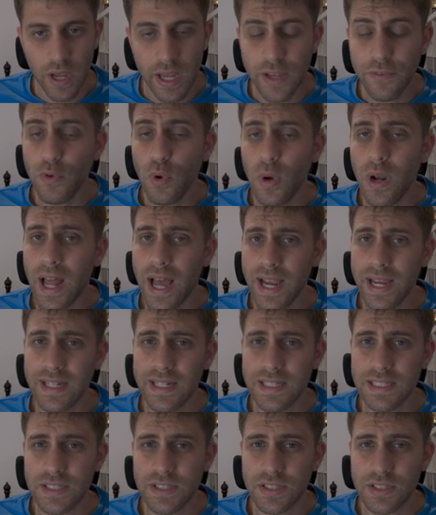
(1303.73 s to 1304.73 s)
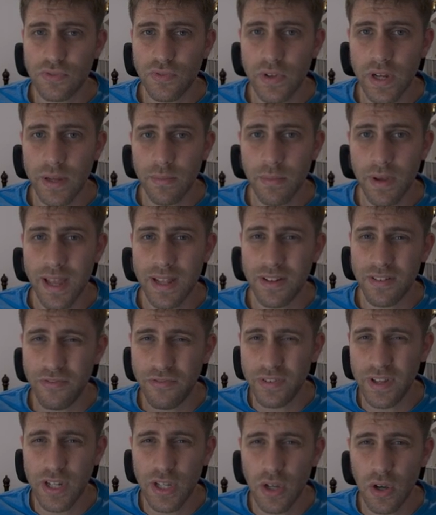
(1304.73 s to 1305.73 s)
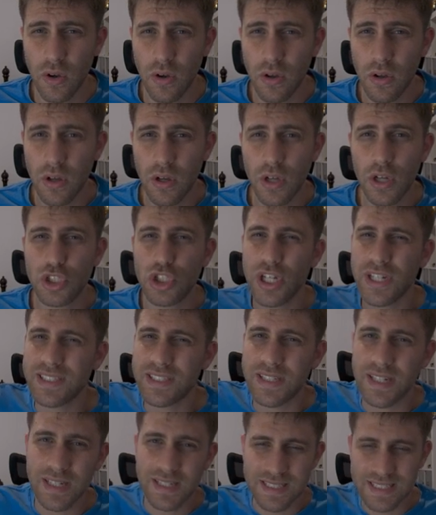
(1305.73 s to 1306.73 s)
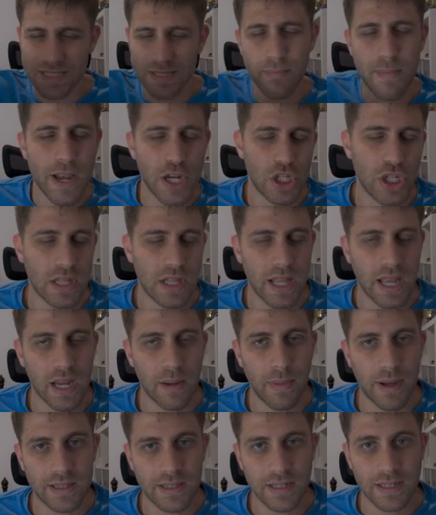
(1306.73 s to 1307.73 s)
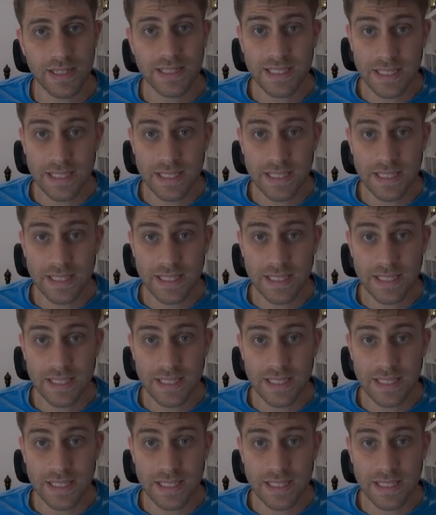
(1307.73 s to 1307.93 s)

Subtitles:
If you like this stream and video, just smash that like button.